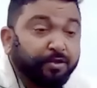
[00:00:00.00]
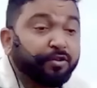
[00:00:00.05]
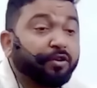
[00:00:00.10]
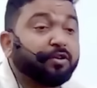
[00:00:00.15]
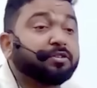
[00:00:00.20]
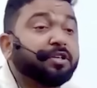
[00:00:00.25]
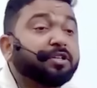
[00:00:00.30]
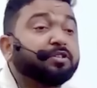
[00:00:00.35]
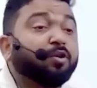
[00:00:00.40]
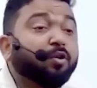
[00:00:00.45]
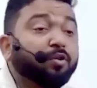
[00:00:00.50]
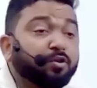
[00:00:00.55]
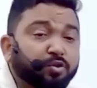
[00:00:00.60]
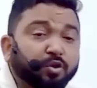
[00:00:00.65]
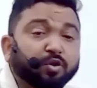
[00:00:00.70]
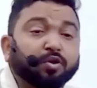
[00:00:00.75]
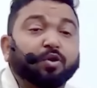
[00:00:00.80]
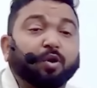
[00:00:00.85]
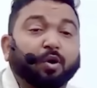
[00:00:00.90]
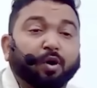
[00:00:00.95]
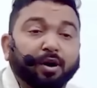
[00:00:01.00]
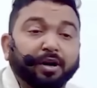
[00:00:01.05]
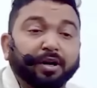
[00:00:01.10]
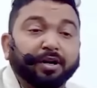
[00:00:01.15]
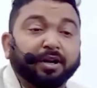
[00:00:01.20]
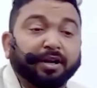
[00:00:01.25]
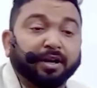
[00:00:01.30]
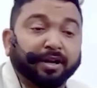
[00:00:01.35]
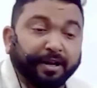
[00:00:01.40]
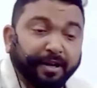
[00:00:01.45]
Chaucer is also
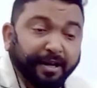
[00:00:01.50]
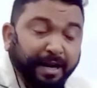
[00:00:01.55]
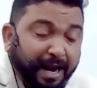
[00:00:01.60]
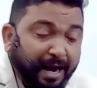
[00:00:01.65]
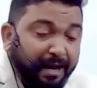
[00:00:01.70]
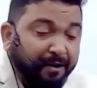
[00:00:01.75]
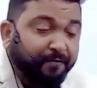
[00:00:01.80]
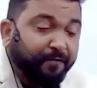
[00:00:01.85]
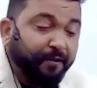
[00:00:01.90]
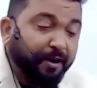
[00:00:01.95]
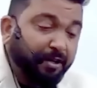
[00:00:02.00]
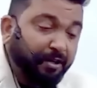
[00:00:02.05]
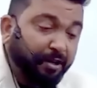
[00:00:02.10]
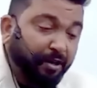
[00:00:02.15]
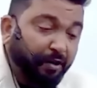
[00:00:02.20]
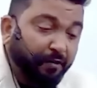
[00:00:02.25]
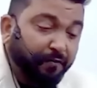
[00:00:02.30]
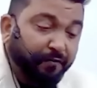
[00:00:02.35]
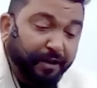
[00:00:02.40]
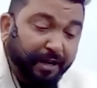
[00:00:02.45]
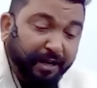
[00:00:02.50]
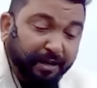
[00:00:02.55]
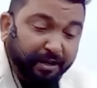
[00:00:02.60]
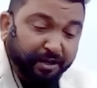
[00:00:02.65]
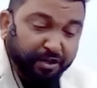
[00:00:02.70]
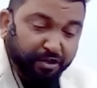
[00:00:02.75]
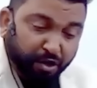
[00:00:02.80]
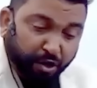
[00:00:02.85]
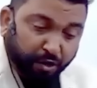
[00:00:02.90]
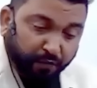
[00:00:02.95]
called grandfather of
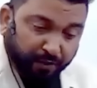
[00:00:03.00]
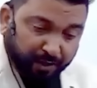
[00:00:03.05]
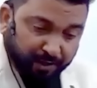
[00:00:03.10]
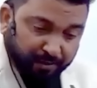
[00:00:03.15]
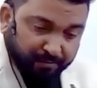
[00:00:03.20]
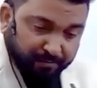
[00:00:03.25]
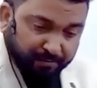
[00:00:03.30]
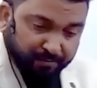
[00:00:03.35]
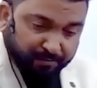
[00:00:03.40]
English novel.